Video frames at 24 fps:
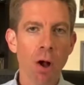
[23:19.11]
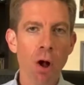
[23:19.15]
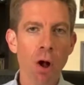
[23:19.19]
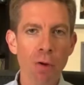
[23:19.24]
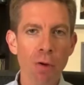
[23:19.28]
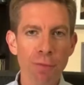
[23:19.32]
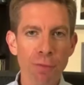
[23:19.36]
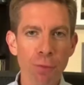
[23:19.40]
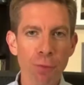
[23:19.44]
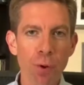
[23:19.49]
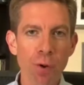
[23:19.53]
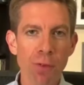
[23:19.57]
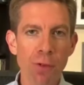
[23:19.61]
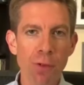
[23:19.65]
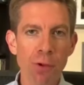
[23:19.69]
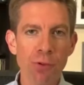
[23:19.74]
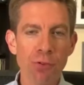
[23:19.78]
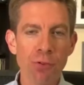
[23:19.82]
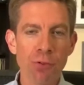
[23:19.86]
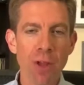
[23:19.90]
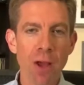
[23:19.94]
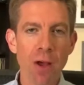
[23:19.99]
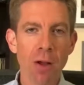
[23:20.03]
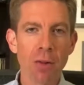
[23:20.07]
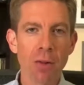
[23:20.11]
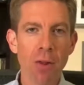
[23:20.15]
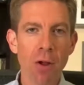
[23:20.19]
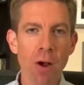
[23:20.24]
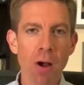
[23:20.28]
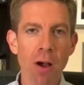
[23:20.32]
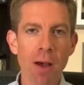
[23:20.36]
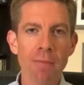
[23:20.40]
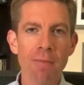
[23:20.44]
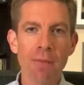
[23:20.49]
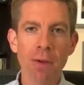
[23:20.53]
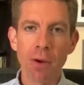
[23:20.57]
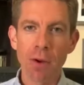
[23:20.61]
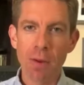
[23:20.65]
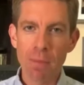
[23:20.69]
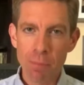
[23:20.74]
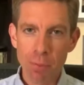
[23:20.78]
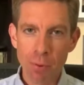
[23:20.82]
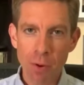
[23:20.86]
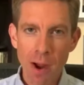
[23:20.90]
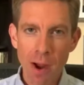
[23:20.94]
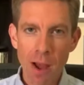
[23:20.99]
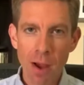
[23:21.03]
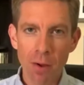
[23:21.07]
All 4 of those now law. I'm
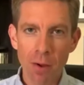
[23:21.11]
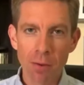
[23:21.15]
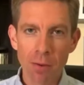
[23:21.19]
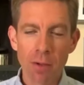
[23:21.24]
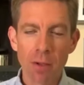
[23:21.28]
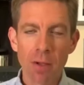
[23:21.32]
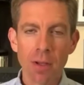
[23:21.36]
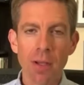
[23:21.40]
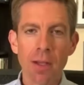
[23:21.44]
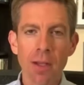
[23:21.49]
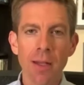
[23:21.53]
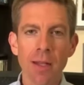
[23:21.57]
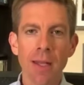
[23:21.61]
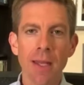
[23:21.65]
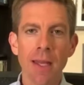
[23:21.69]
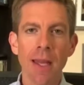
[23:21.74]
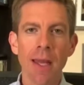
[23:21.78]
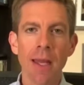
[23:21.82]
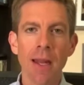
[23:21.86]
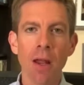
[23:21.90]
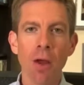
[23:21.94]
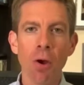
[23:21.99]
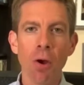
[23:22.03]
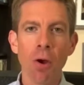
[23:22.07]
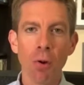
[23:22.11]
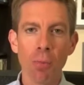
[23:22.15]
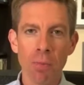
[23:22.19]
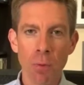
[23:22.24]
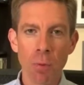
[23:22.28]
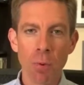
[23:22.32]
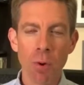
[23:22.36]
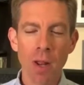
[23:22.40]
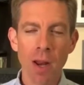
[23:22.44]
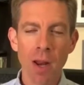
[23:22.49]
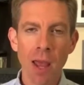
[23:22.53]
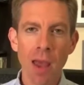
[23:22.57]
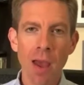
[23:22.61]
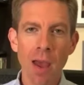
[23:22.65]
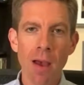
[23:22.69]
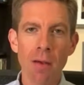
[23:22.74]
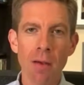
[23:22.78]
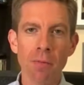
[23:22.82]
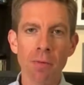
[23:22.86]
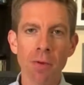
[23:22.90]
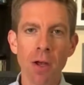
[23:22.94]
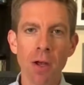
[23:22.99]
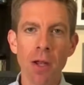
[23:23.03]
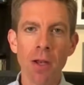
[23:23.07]
very proud. And I hope that we're going to
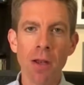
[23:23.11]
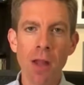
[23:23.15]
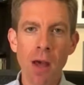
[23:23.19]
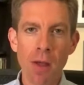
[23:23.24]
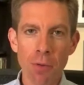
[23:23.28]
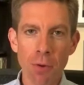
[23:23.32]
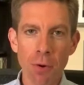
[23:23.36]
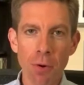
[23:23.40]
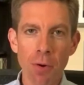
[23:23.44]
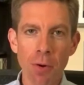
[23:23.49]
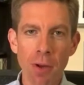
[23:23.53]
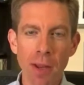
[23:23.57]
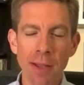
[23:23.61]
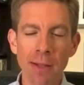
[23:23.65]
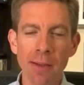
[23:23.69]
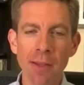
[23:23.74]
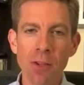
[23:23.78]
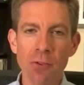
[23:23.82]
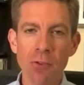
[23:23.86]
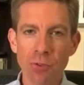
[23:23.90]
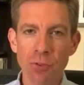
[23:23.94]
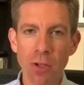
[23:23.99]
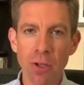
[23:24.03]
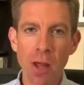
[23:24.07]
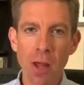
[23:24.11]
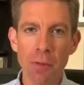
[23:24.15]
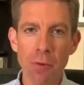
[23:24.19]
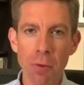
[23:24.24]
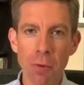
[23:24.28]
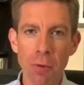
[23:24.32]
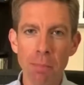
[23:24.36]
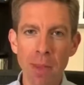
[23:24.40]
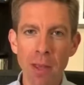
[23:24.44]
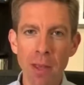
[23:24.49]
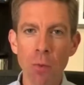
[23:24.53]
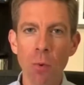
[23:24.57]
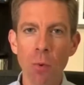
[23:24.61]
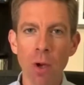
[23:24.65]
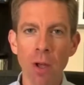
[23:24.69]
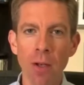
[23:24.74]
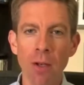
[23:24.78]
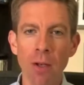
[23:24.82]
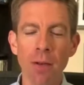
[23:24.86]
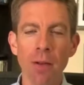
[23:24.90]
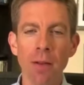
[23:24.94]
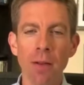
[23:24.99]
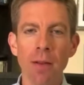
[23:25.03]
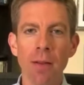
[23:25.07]
have at least another big
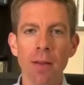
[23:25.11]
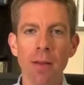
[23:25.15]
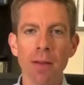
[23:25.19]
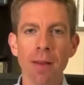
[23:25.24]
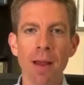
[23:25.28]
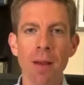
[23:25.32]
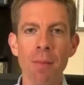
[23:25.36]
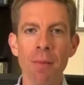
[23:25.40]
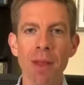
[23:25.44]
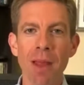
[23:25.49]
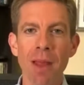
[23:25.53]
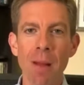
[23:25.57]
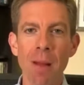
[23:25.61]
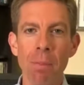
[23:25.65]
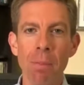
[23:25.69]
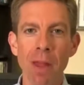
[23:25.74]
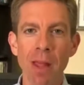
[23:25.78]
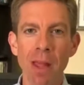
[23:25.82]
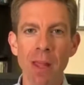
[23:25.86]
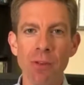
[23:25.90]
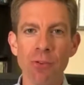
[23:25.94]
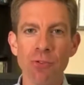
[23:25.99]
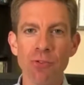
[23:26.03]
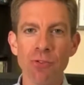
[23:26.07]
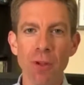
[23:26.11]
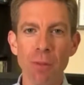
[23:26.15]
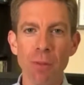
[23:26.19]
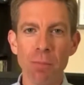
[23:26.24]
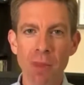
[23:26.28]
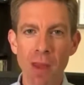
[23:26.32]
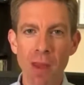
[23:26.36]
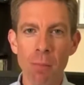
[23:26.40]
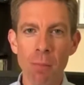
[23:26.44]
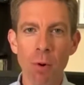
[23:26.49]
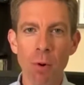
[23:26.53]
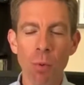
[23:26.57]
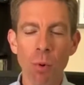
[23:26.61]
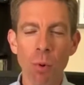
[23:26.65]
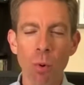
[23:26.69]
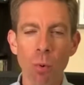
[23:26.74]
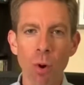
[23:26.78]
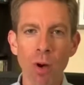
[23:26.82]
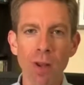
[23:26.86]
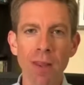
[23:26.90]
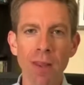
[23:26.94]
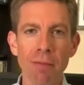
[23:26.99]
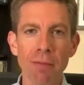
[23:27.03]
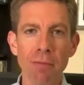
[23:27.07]
one coming up in September. We're
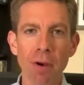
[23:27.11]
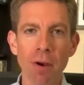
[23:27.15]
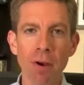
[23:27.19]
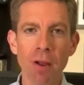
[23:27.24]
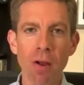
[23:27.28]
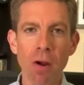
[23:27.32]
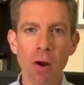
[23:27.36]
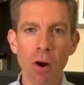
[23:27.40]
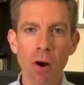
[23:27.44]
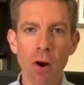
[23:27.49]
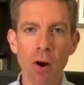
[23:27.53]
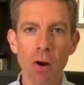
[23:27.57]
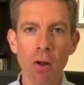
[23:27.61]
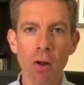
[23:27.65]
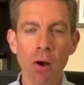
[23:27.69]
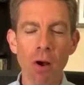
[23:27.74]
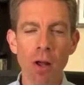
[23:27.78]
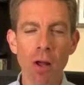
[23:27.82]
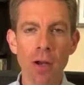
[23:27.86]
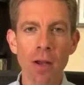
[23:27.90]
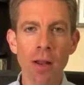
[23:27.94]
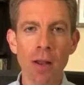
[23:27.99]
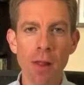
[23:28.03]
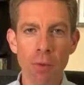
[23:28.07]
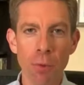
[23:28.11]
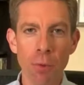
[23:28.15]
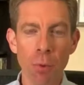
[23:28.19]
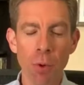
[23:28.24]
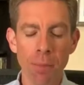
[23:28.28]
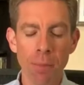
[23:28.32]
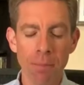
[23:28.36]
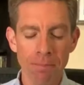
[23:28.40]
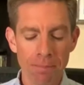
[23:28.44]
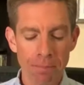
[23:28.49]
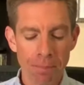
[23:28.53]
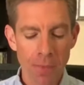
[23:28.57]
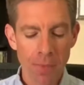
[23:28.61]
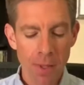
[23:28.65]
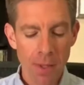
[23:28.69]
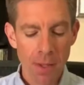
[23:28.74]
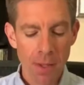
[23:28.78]
working very hard on another one.